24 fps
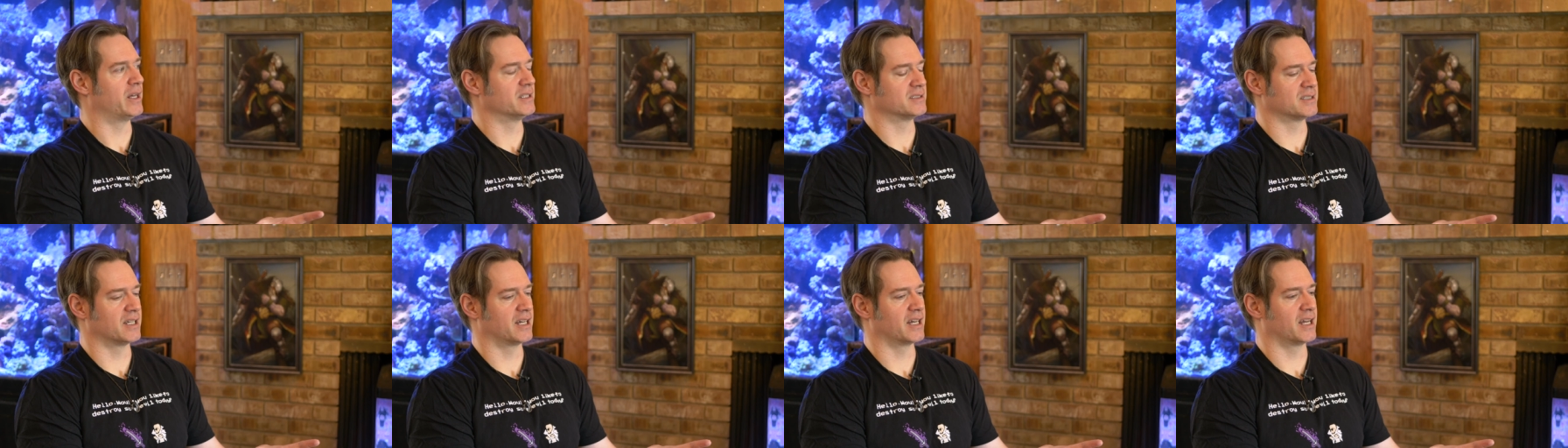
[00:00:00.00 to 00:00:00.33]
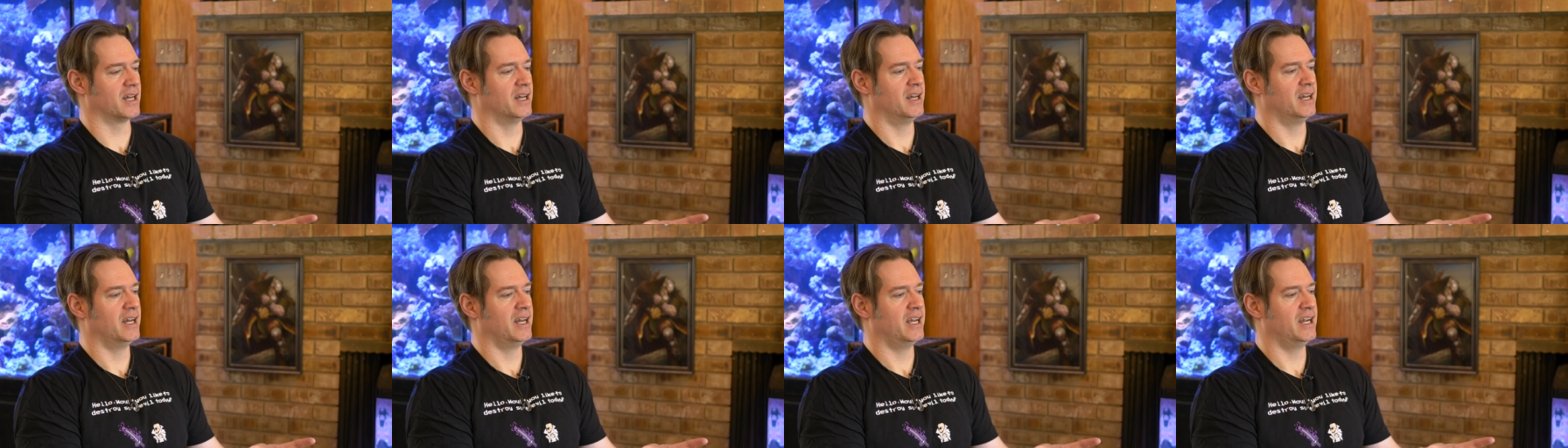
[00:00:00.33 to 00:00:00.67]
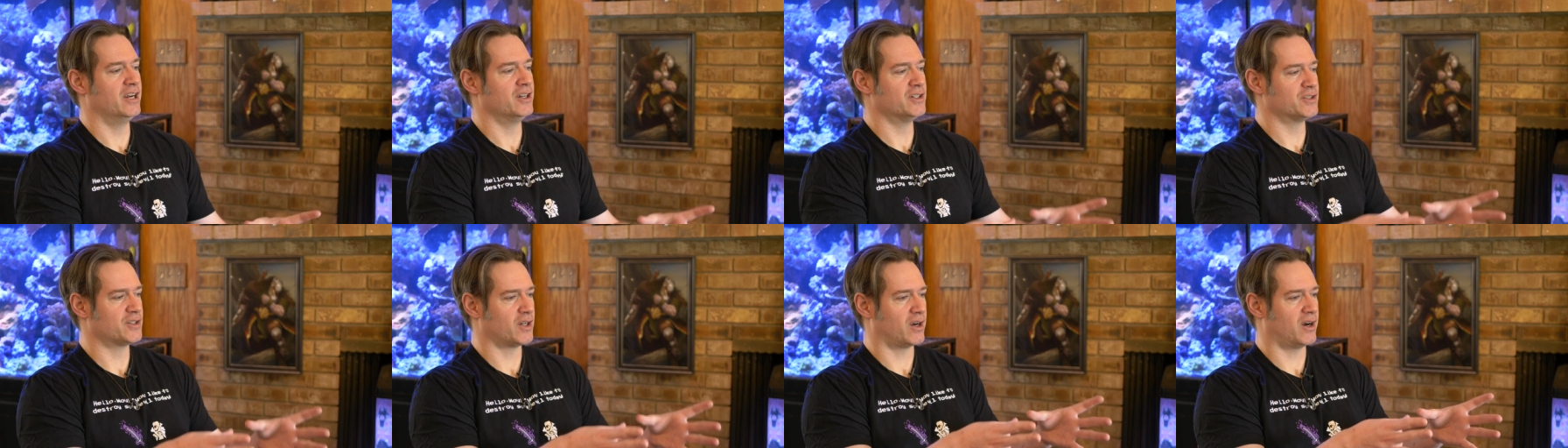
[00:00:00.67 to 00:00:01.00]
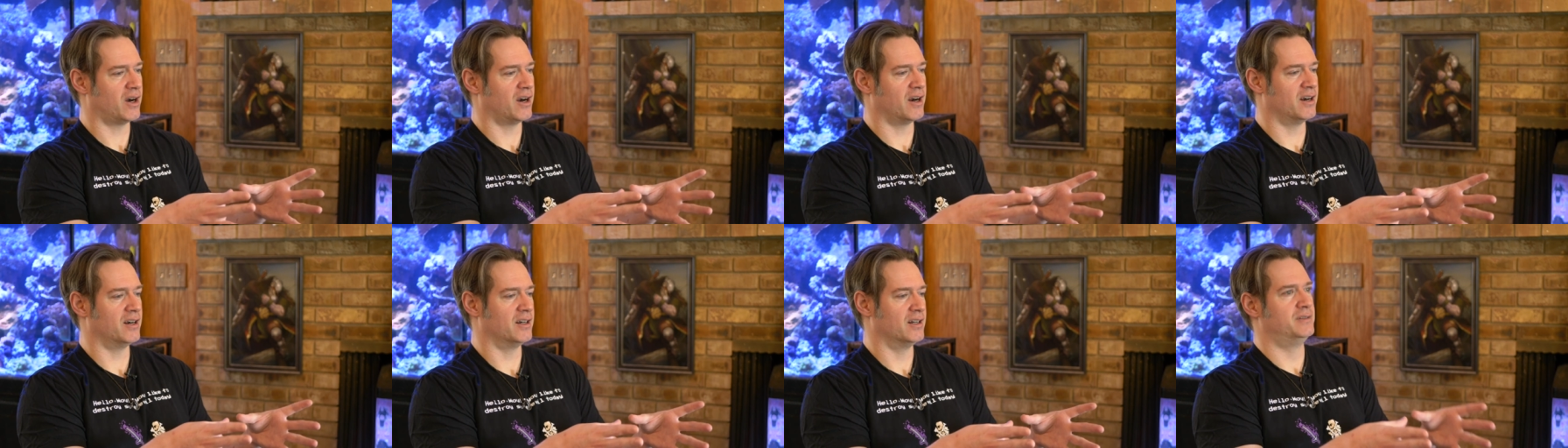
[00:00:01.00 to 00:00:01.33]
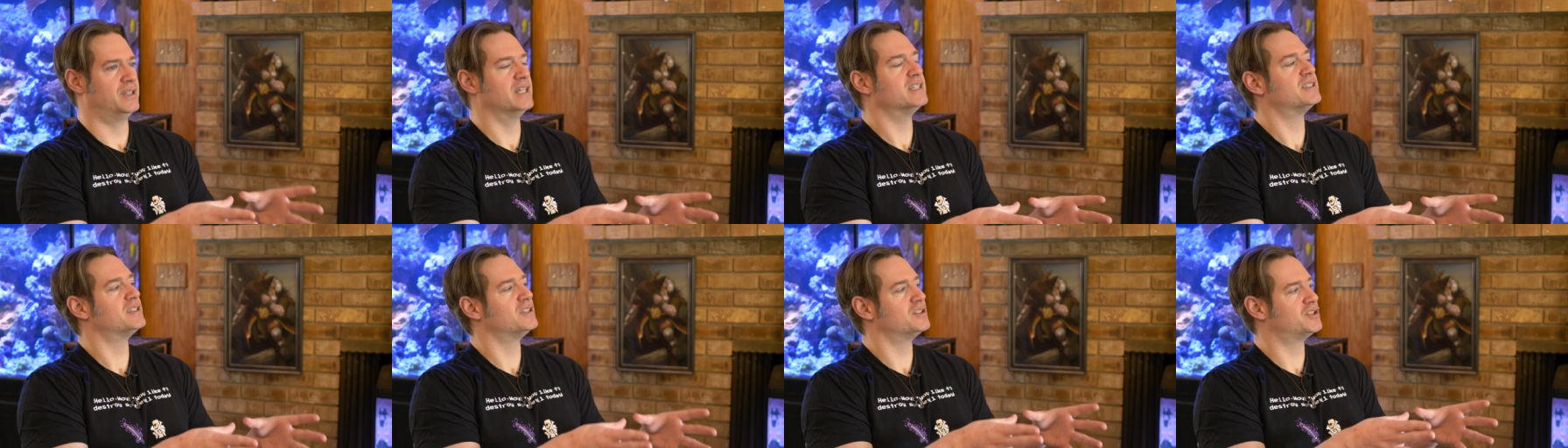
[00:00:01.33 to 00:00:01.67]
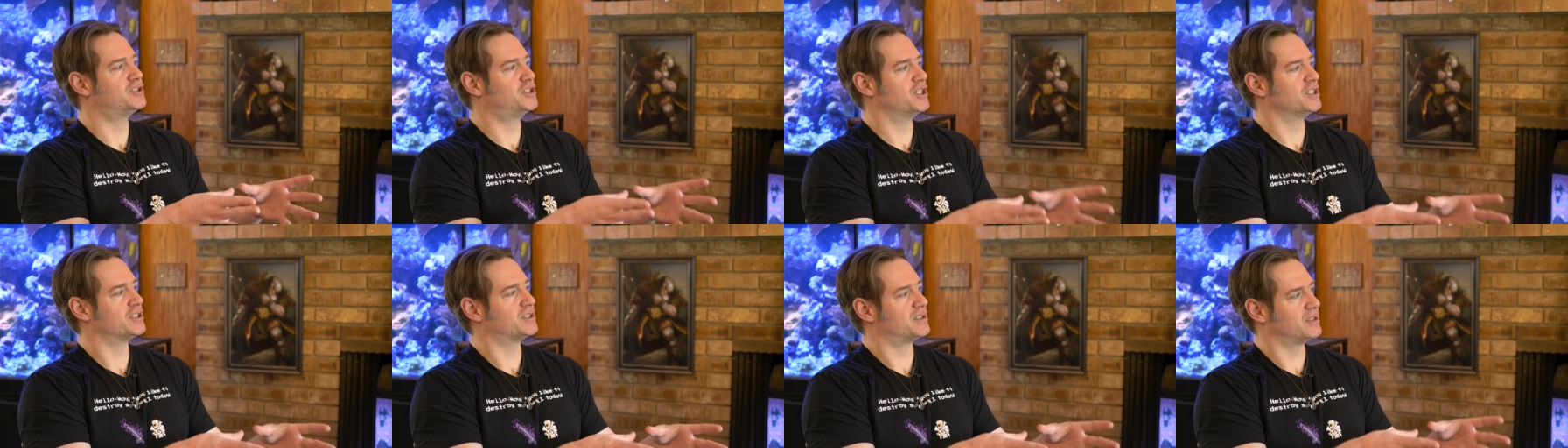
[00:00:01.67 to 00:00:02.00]
It's like, here's our, this is
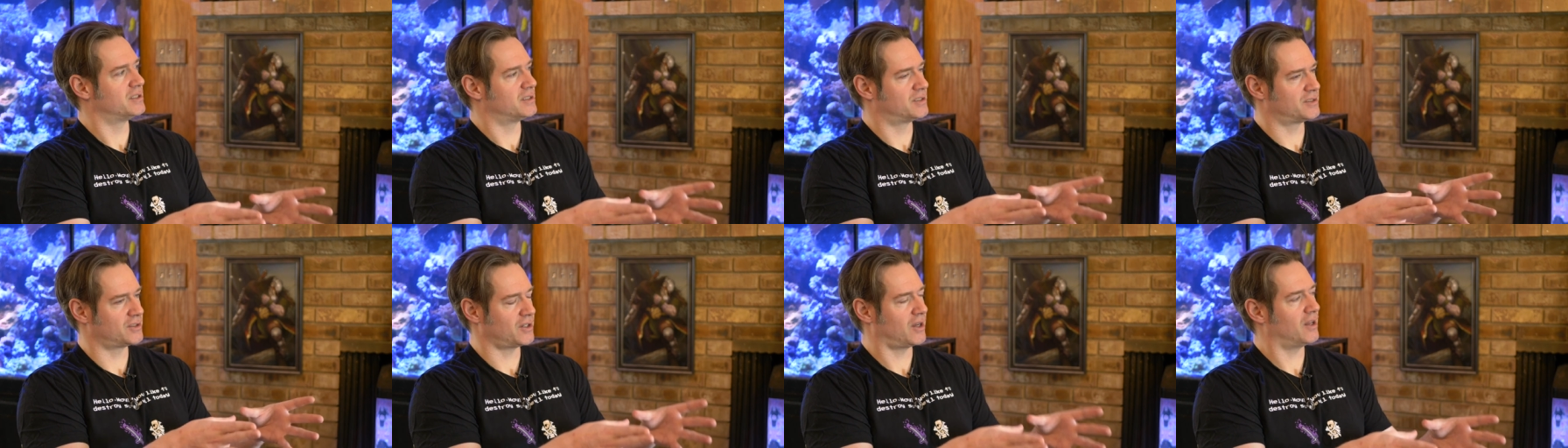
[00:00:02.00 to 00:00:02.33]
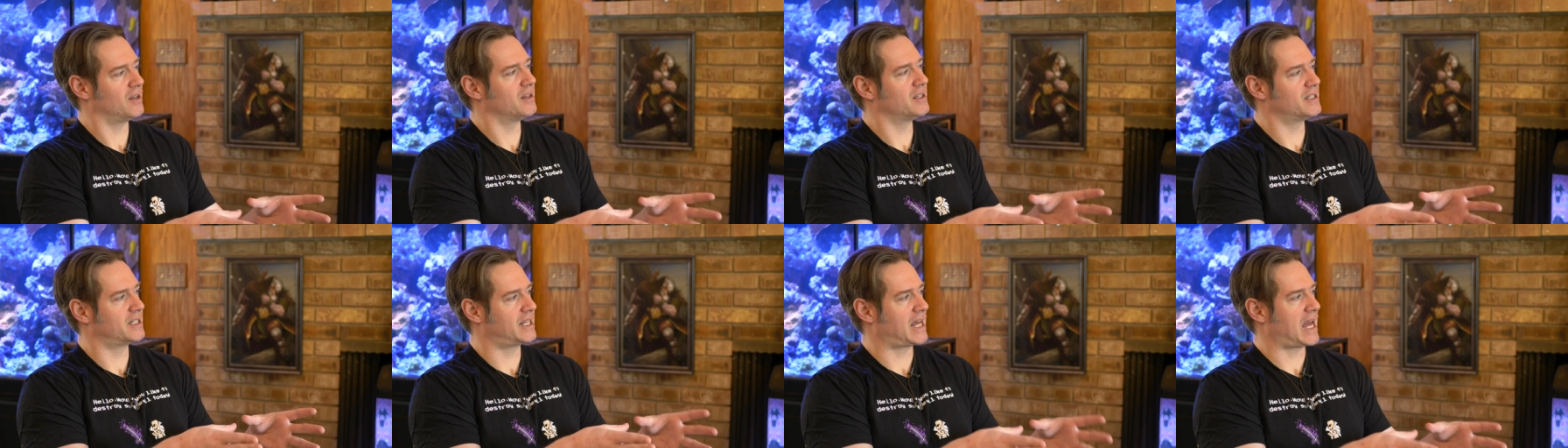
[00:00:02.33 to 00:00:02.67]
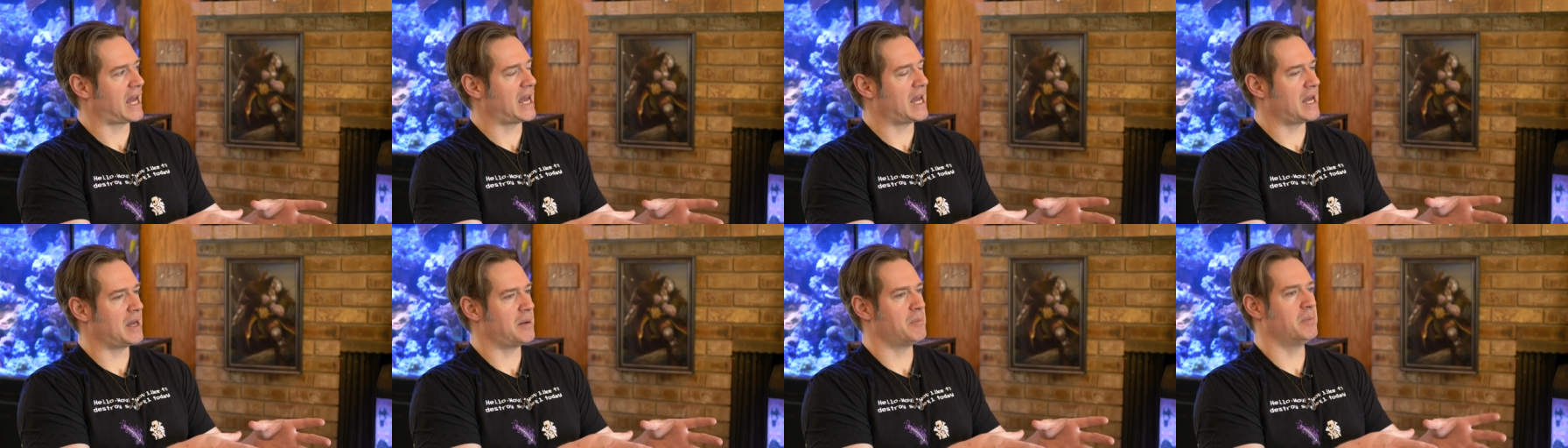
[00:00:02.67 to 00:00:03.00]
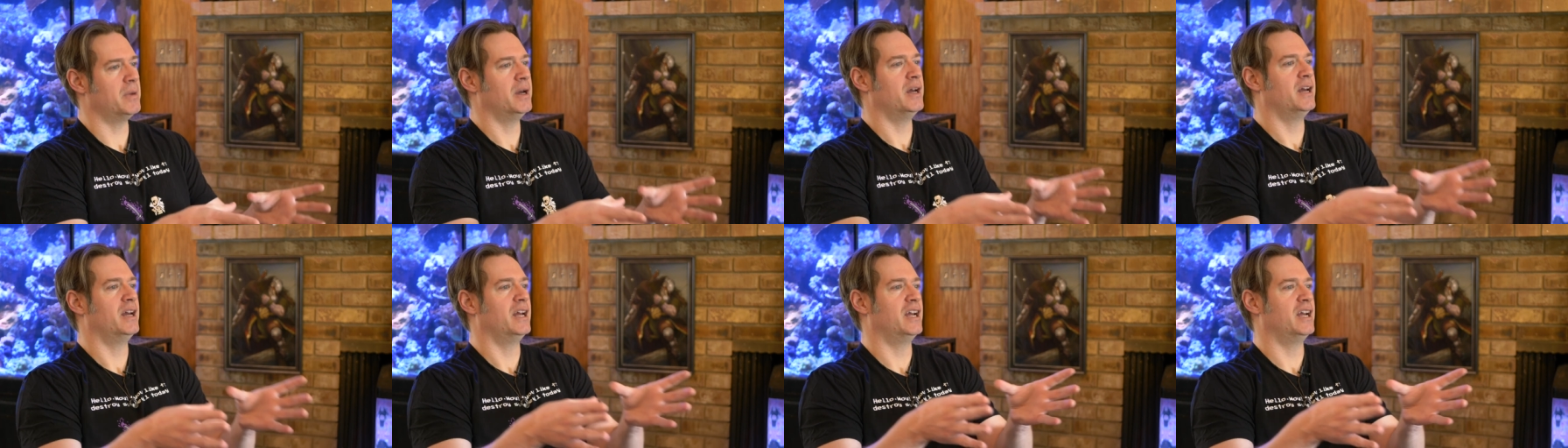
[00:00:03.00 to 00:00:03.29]
just a solid game.